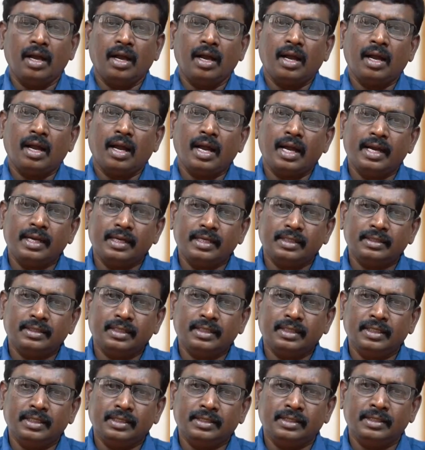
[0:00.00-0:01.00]
Hydrogen
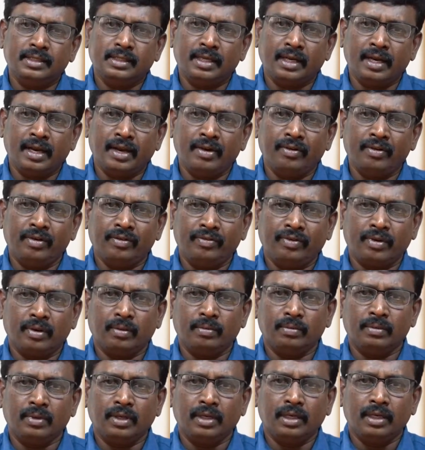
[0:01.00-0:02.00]
is derived
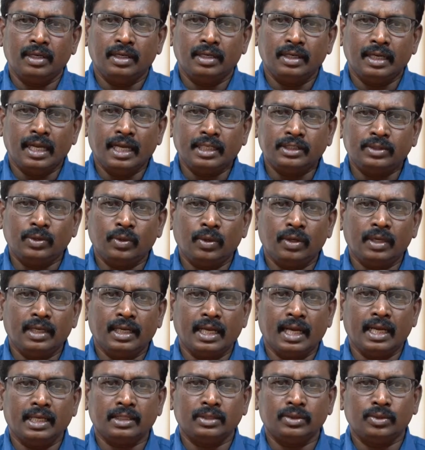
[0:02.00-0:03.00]
from natural
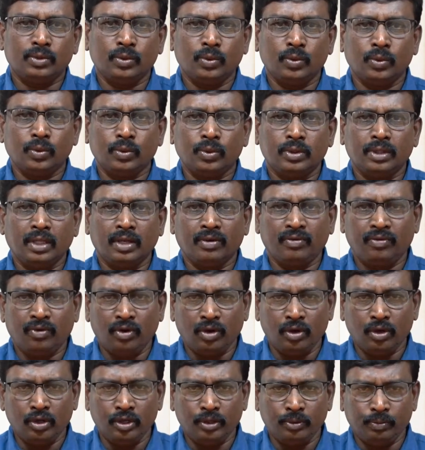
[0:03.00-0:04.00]
gas through the
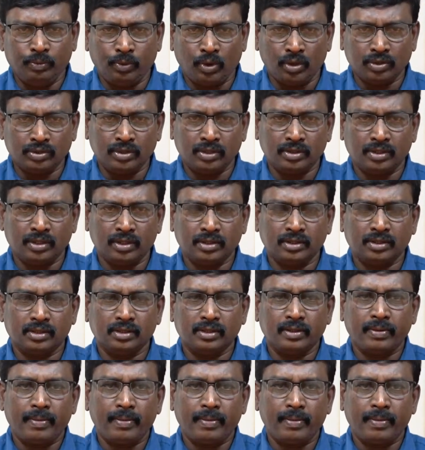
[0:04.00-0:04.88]
following processes: